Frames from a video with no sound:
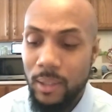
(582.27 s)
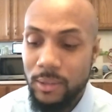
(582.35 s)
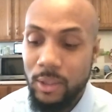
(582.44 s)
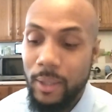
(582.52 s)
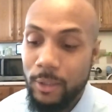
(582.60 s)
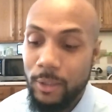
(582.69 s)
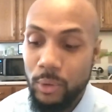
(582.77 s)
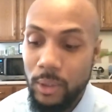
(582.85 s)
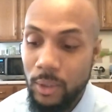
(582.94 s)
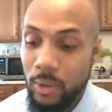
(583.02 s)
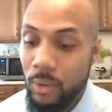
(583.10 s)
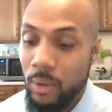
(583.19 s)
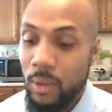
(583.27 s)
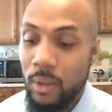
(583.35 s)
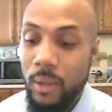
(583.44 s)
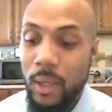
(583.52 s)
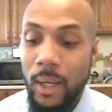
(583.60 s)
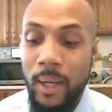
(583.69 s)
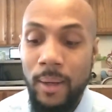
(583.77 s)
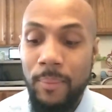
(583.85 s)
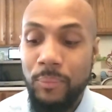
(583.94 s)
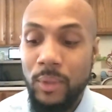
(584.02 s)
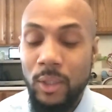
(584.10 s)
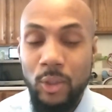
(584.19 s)
So that was really cool.
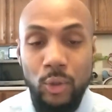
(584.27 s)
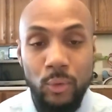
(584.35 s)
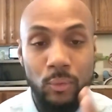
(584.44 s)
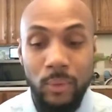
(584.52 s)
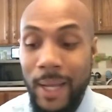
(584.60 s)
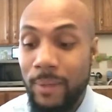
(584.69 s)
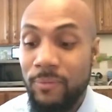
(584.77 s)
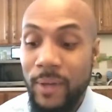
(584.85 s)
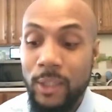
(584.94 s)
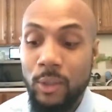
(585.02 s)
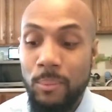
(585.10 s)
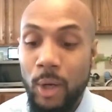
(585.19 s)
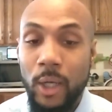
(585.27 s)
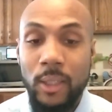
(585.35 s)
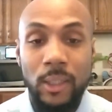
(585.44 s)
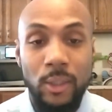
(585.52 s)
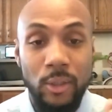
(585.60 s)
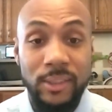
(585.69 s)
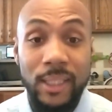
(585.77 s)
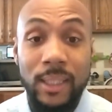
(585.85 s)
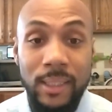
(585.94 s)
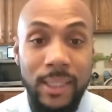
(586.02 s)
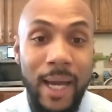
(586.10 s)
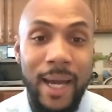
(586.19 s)
Like vector marketing, you're
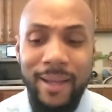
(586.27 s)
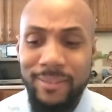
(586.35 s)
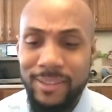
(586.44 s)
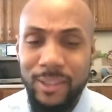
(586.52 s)
selling knives.